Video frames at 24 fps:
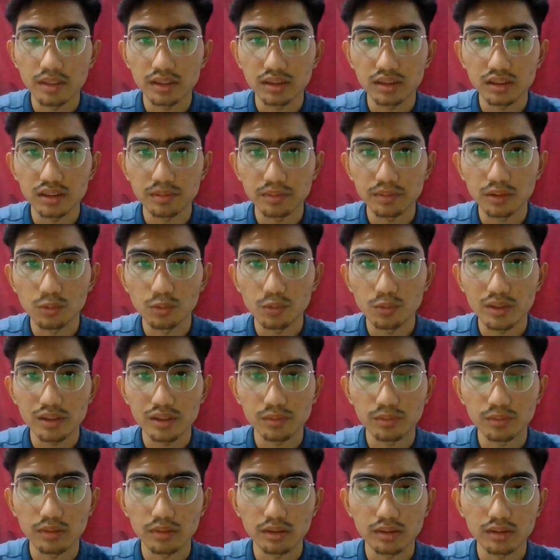municipal
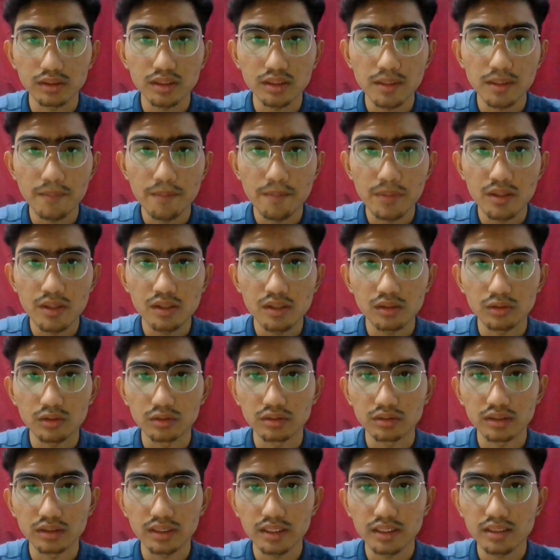wastewater,
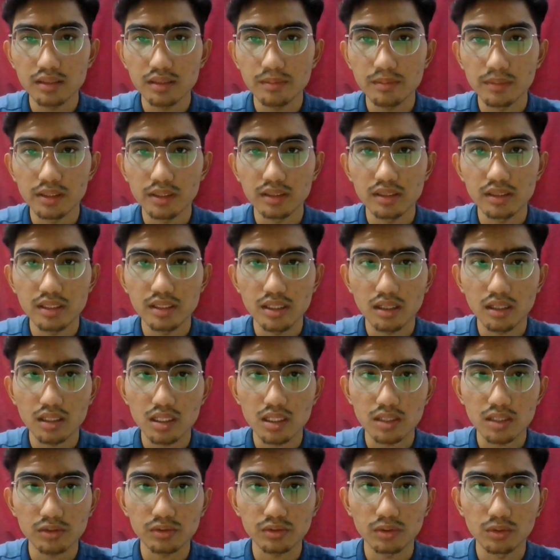containing mainly
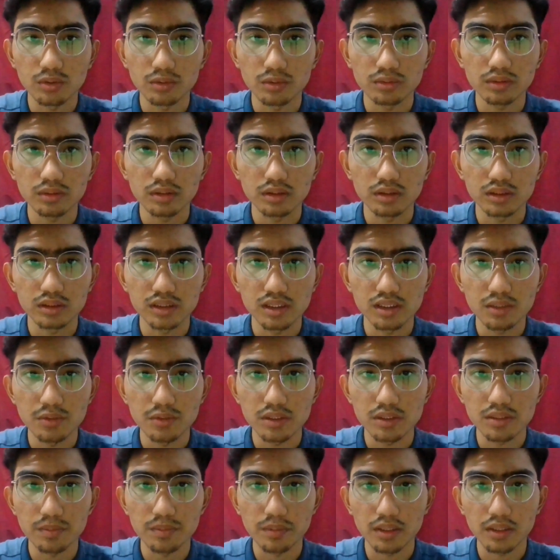household
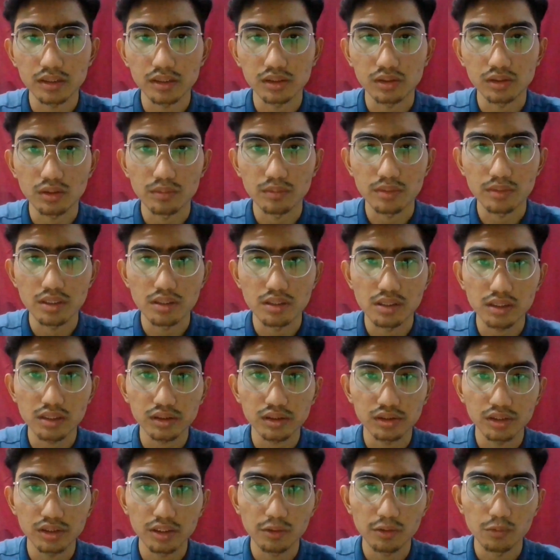sewage plus some
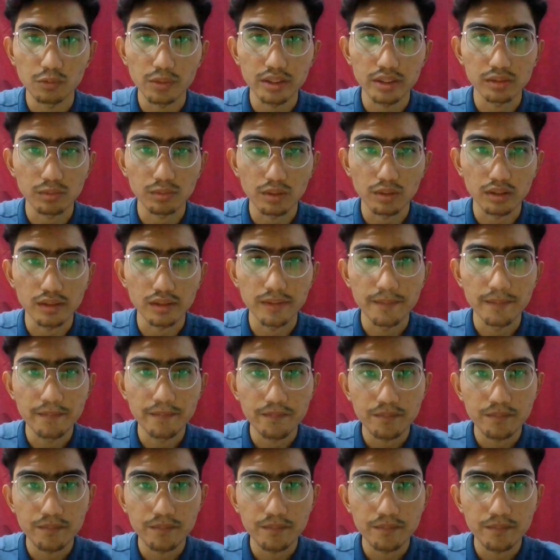industrial wastewater.